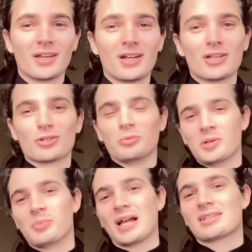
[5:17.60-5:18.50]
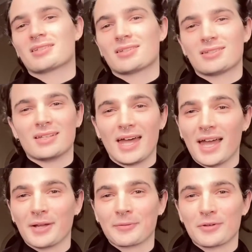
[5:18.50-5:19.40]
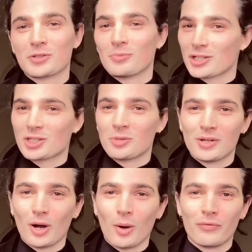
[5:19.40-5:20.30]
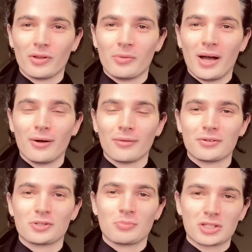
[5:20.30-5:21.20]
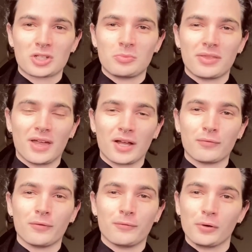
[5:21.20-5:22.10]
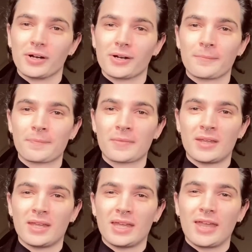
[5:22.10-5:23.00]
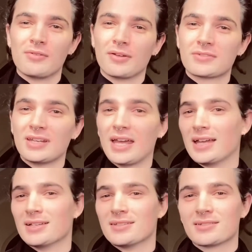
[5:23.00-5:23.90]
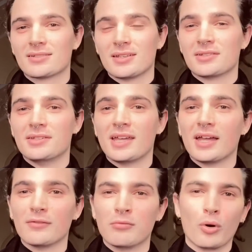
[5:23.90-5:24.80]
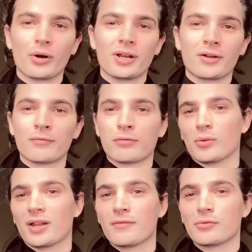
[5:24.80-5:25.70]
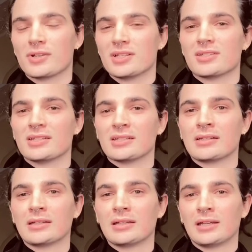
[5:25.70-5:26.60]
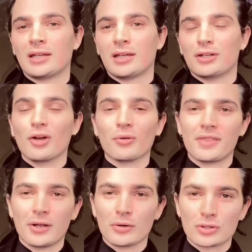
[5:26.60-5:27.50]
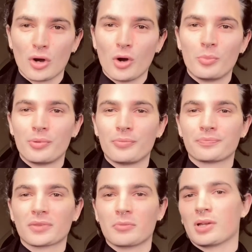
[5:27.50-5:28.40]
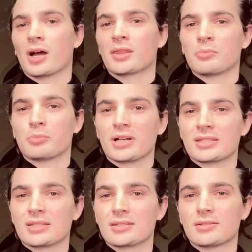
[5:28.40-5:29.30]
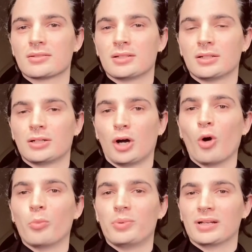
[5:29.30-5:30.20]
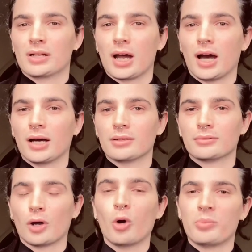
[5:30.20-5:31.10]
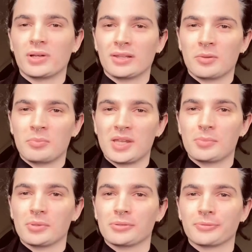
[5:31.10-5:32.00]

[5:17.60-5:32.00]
So be blessed today. There's much to be hopeful about. There's much to be thankful for. Even if today is a day of mourning for whatever reason, know that there is hope beyond the present, hope in God, hope in the people.